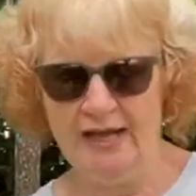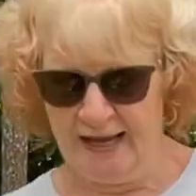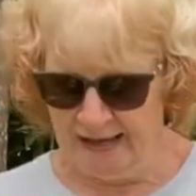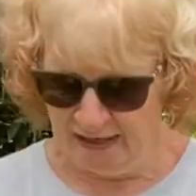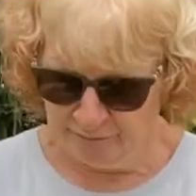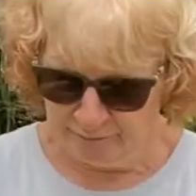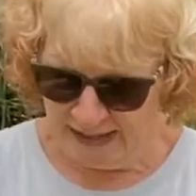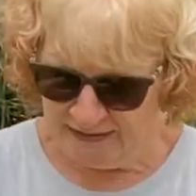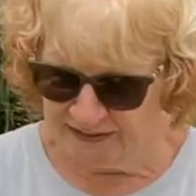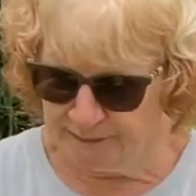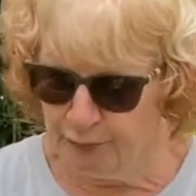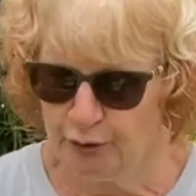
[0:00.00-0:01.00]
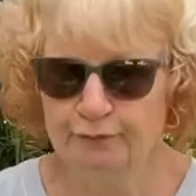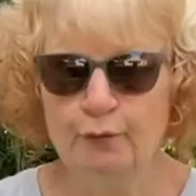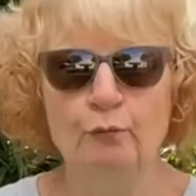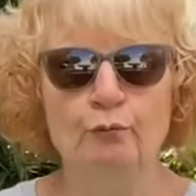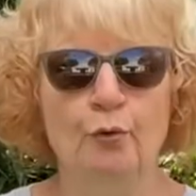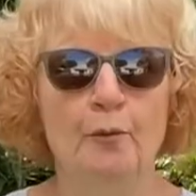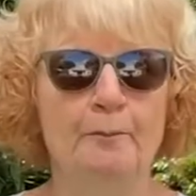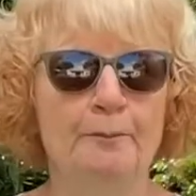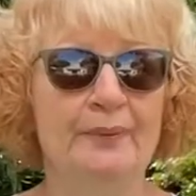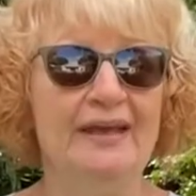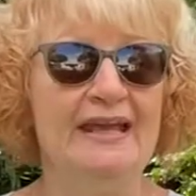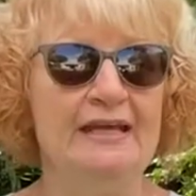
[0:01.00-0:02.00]
and I've made this beautiful warm
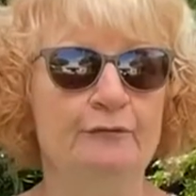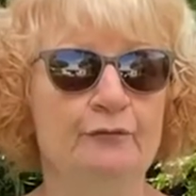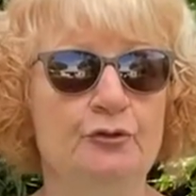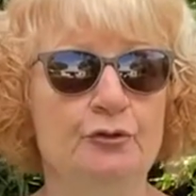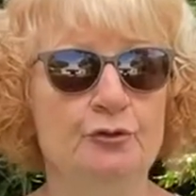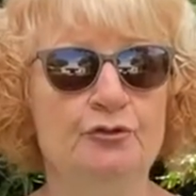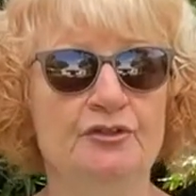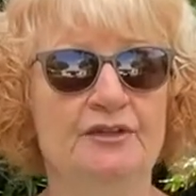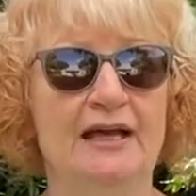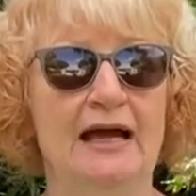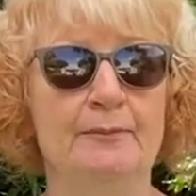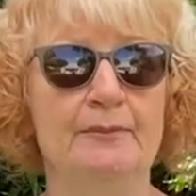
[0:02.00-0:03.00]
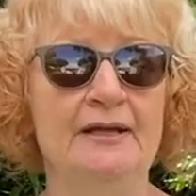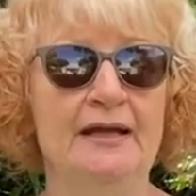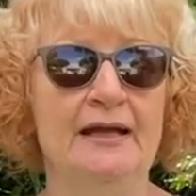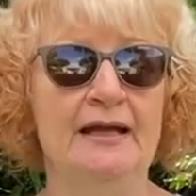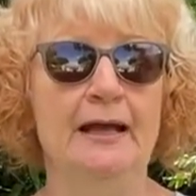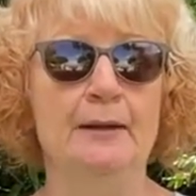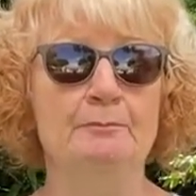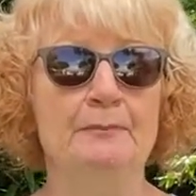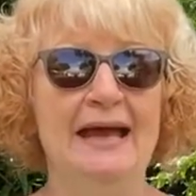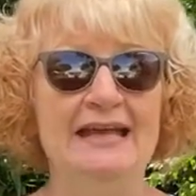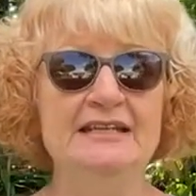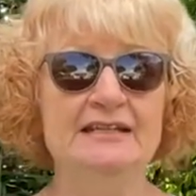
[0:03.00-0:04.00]
bed for you to come and
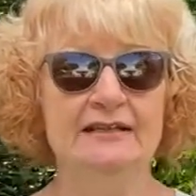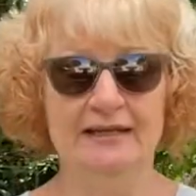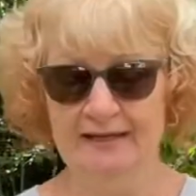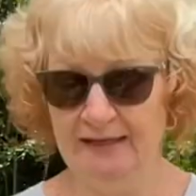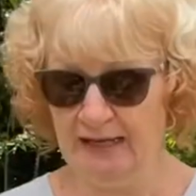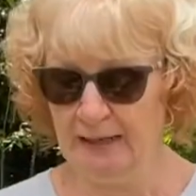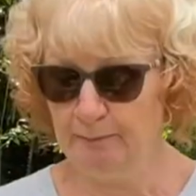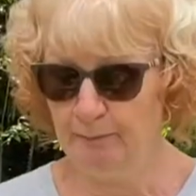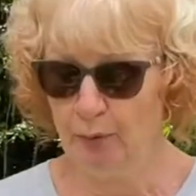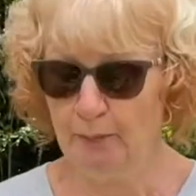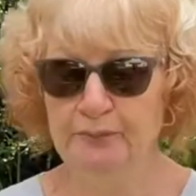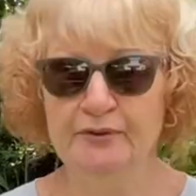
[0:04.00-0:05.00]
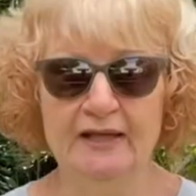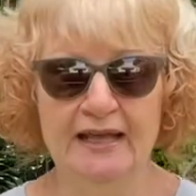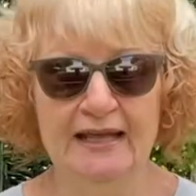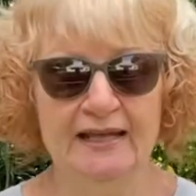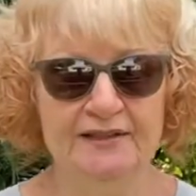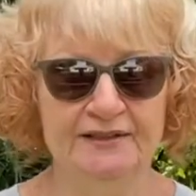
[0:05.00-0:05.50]
mate and pop your eggs